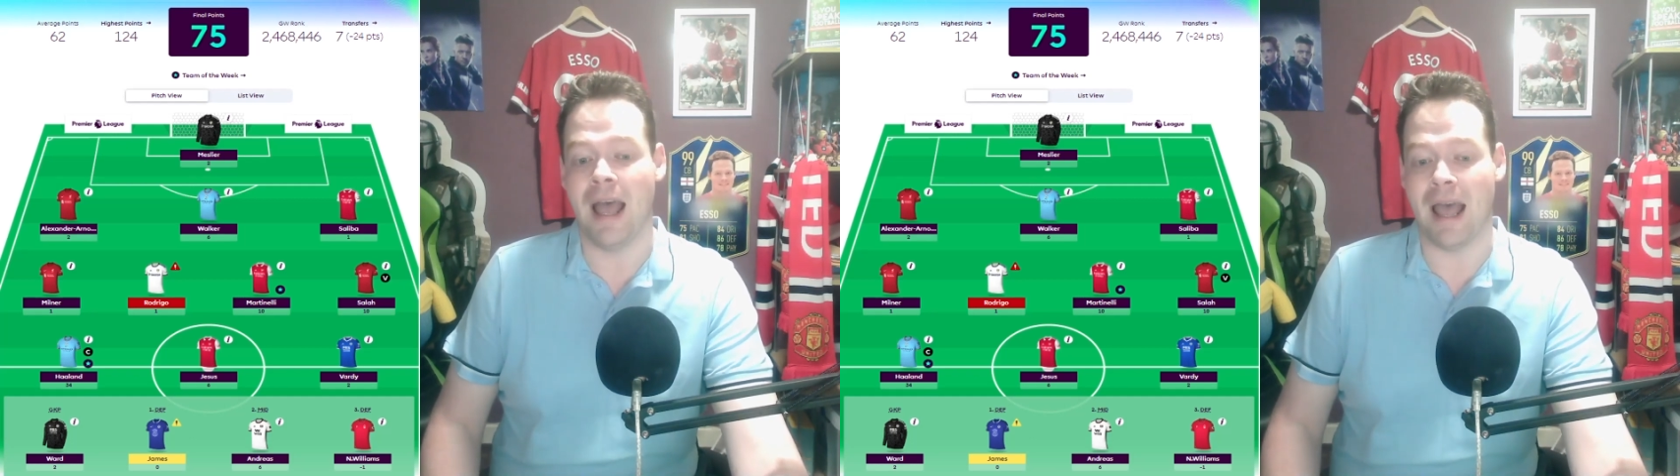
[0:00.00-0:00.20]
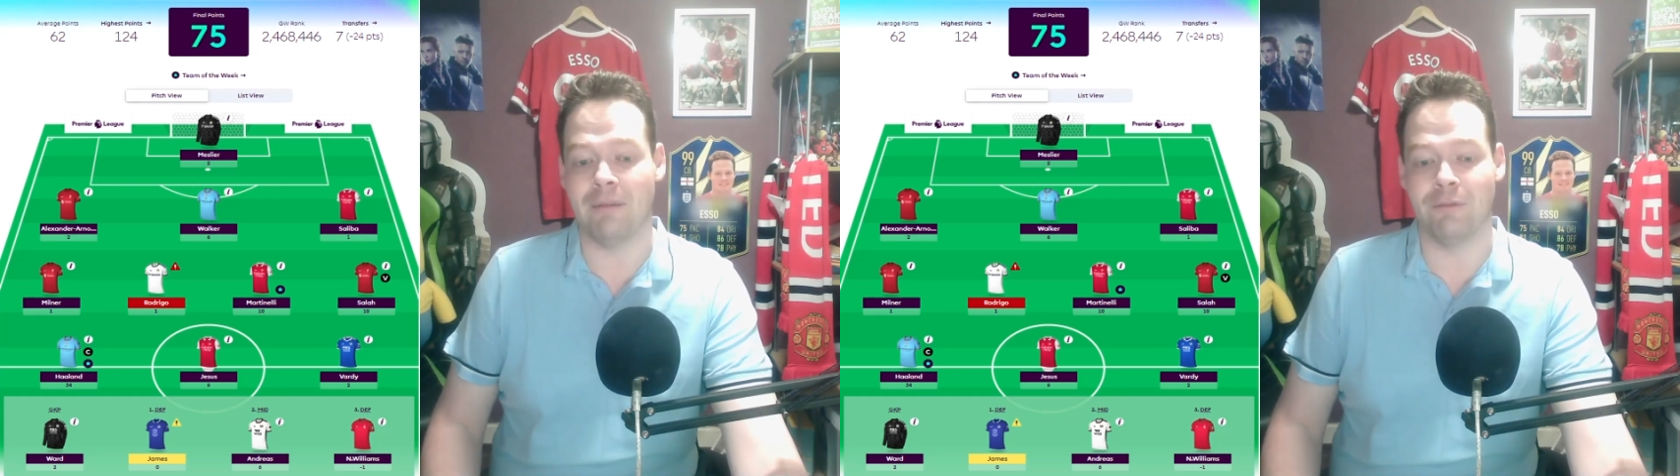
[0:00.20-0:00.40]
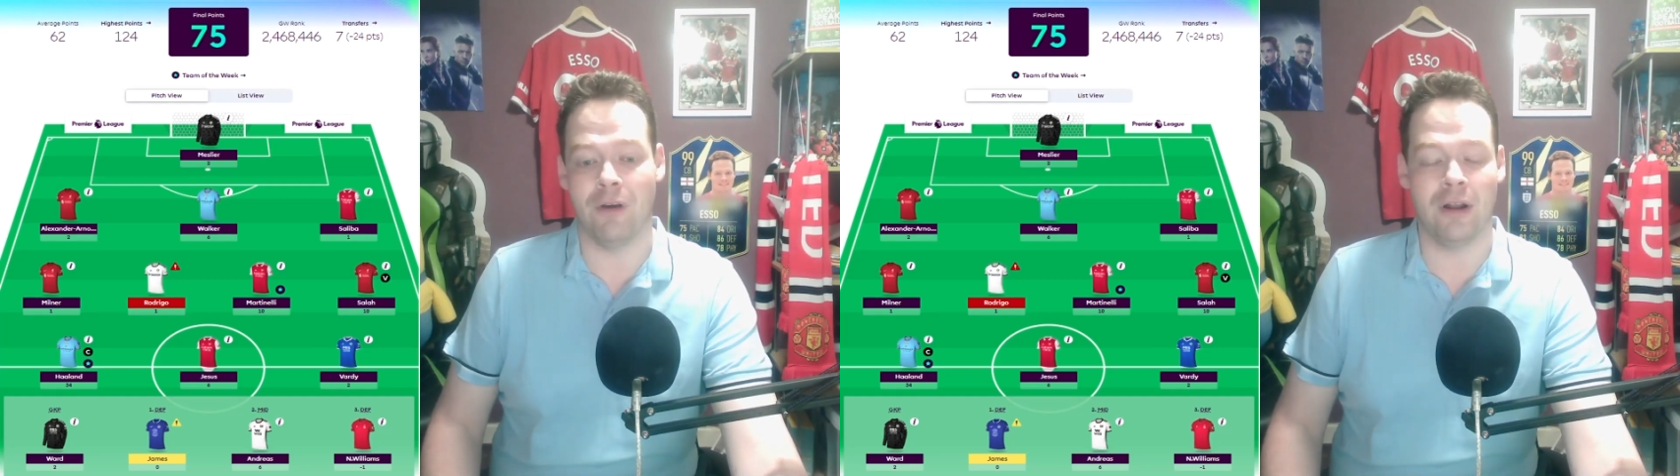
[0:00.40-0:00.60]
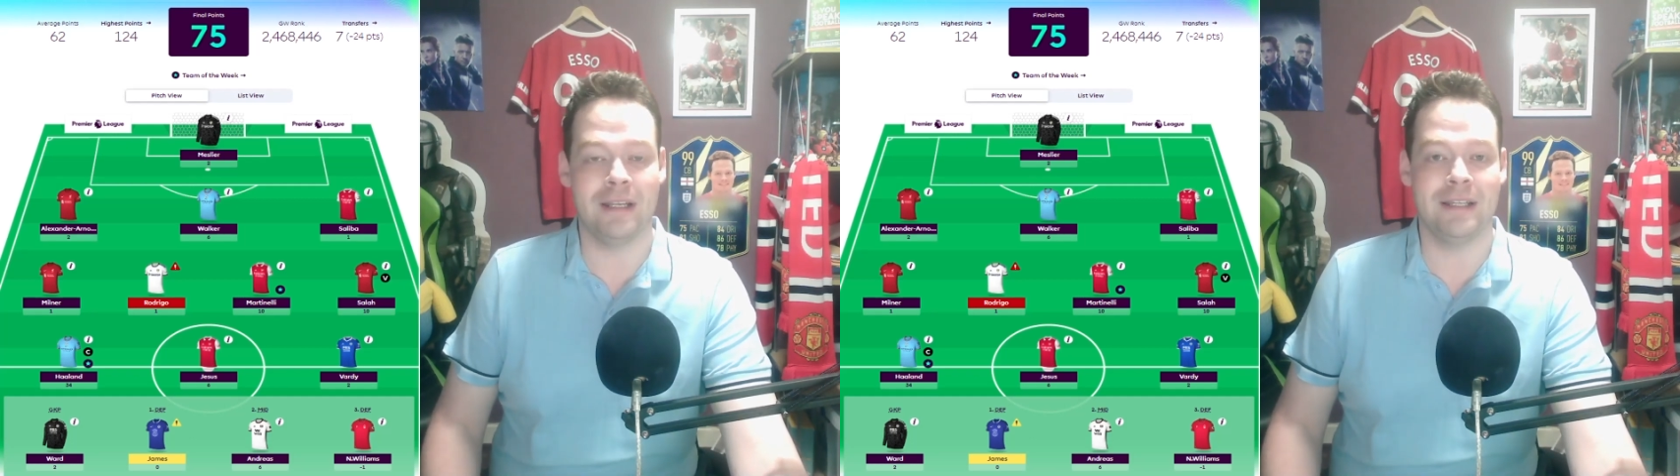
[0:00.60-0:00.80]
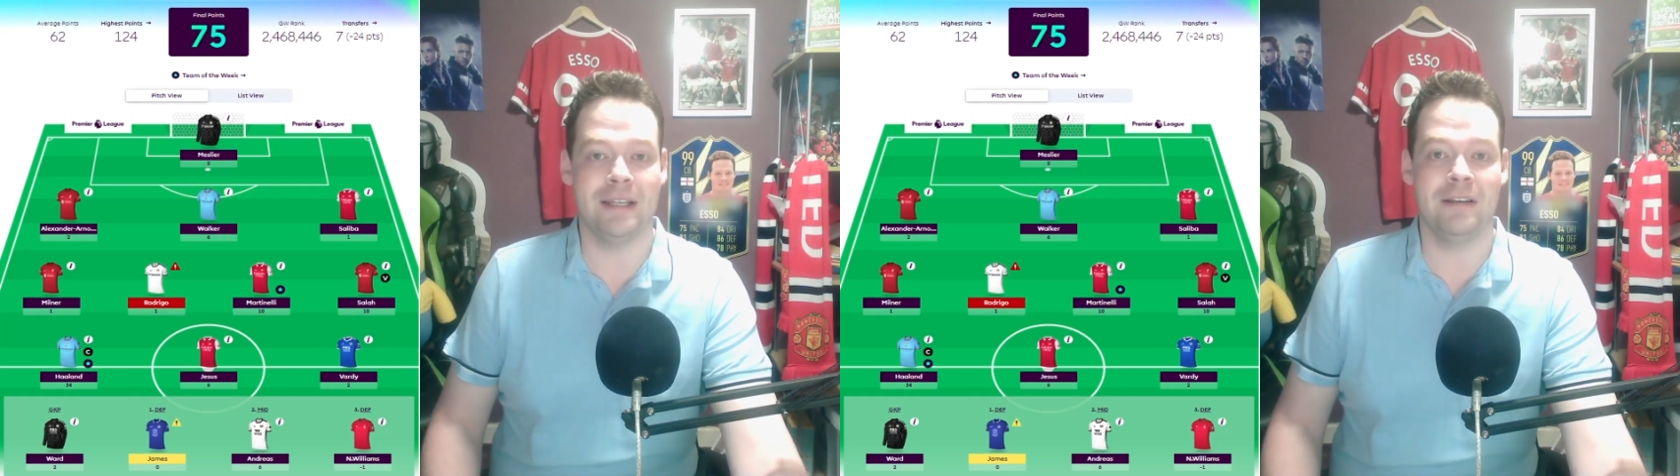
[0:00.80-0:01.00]
And
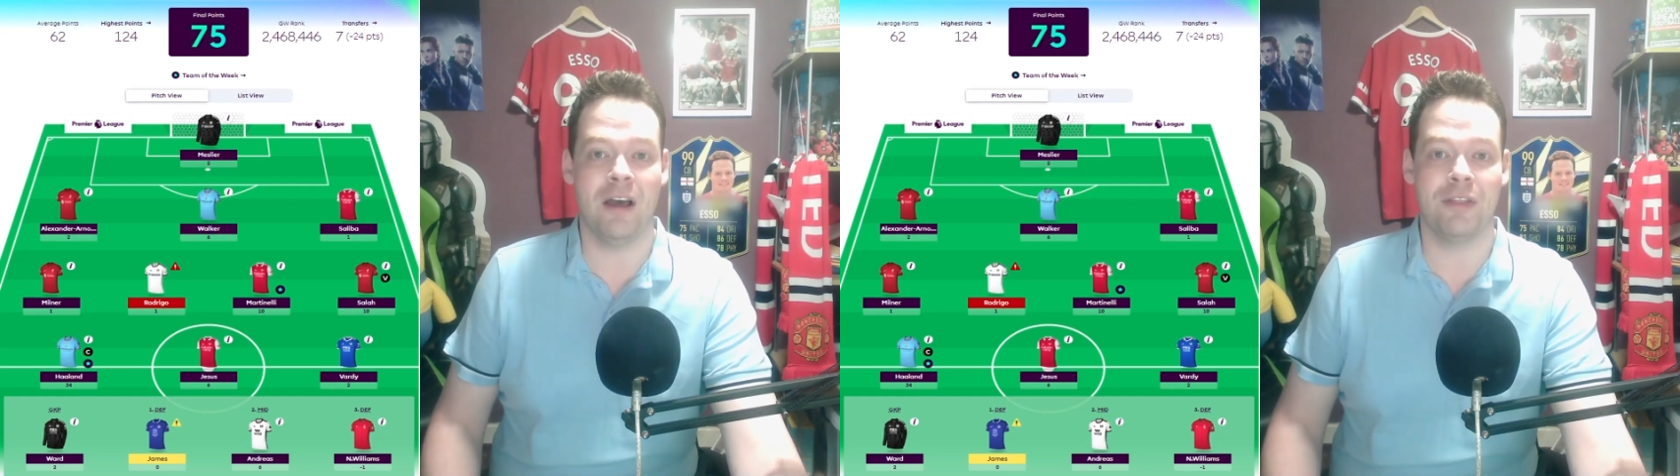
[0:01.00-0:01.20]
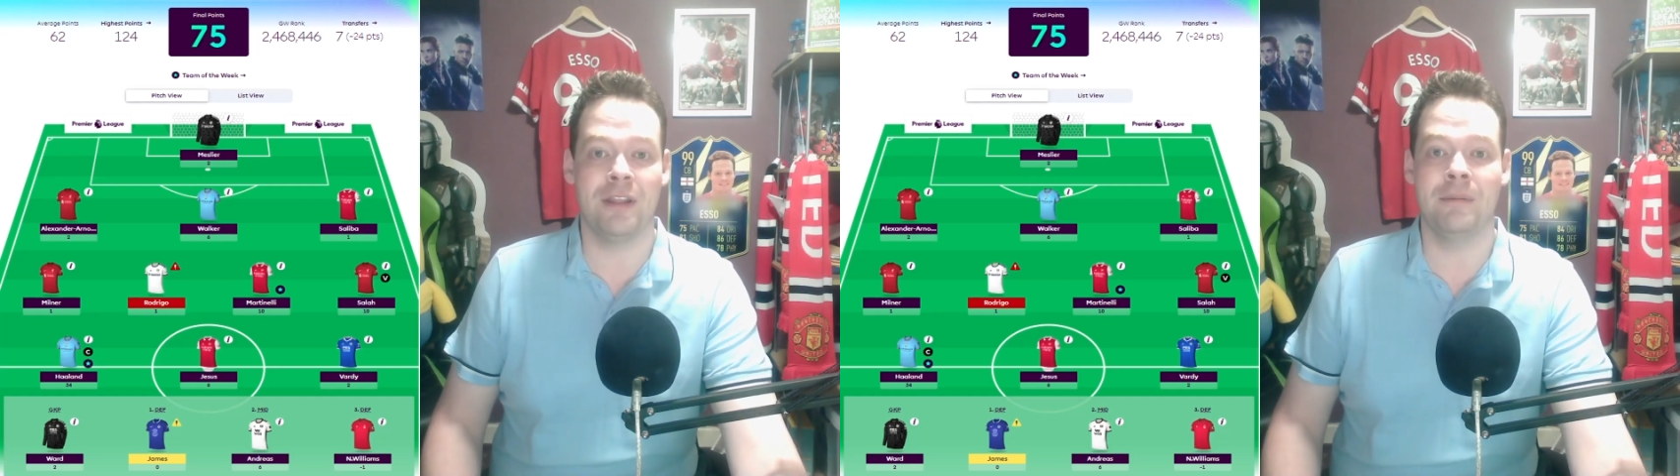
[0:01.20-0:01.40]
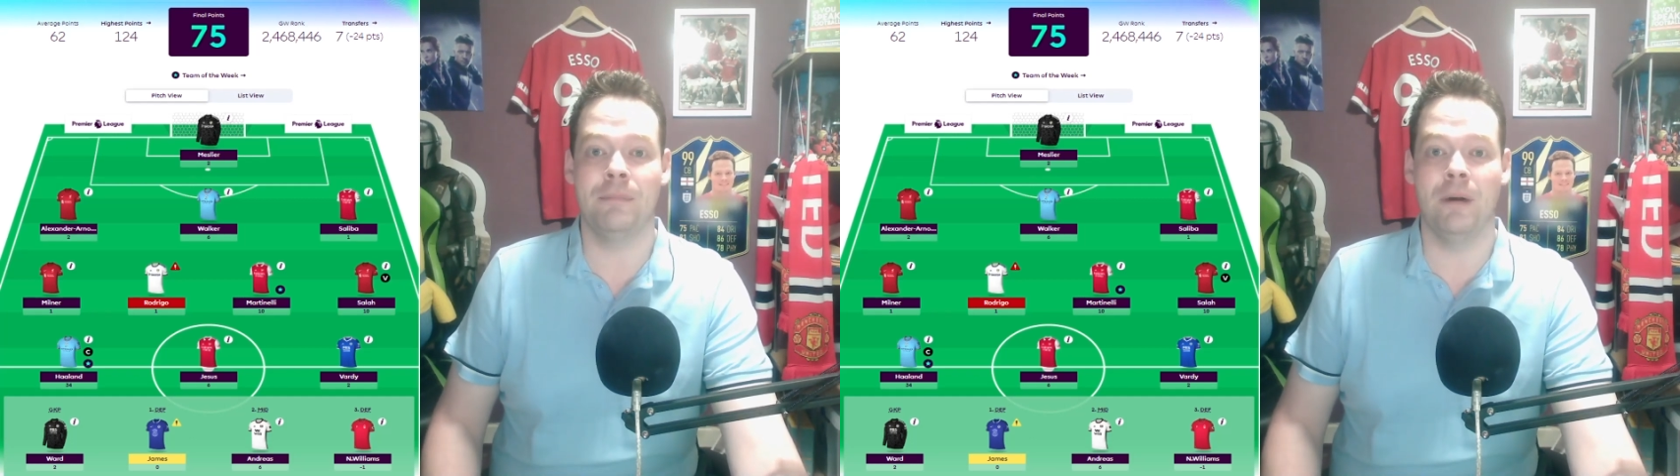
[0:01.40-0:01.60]
Vardy did nothing.